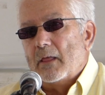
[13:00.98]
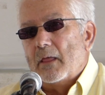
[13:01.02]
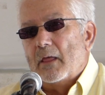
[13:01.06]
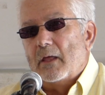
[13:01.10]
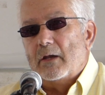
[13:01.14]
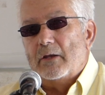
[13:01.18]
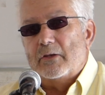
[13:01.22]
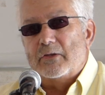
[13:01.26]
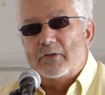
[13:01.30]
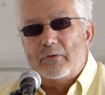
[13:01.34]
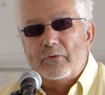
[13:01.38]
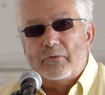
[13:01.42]

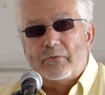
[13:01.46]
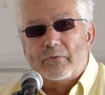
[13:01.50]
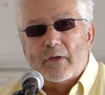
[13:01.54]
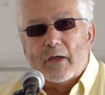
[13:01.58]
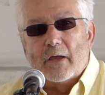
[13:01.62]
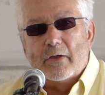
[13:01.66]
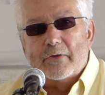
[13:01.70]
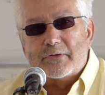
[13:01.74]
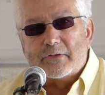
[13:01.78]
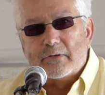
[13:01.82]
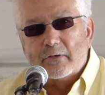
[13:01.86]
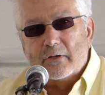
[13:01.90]
And in
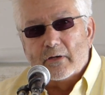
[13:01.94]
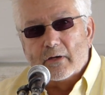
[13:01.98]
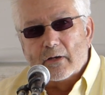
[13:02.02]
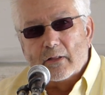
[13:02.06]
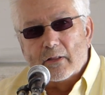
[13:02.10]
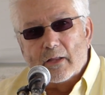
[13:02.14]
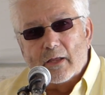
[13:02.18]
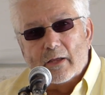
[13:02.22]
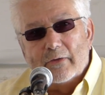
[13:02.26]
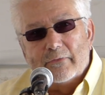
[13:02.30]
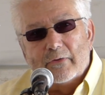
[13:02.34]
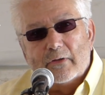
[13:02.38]

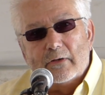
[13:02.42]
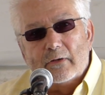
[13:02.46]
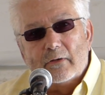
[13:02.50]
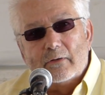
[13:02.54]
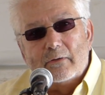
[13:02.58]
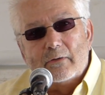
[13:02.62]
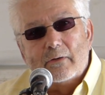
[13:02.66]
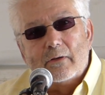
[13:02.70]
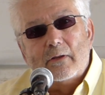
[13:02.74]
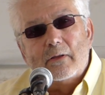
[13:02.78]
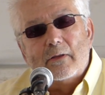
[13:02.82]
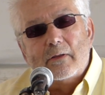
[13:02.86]
2011,
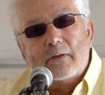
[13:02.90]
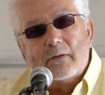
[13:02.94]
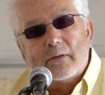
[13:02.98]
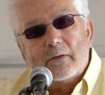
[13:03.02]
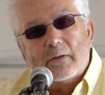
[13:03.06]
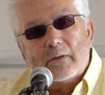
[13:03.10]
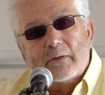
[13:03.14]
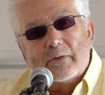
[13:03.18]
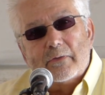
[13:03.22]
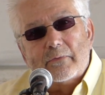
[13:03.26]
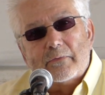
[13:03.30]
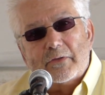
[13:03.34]

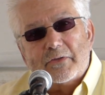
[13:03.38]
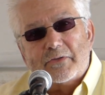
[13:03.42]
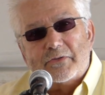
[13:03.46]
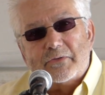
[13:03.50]
the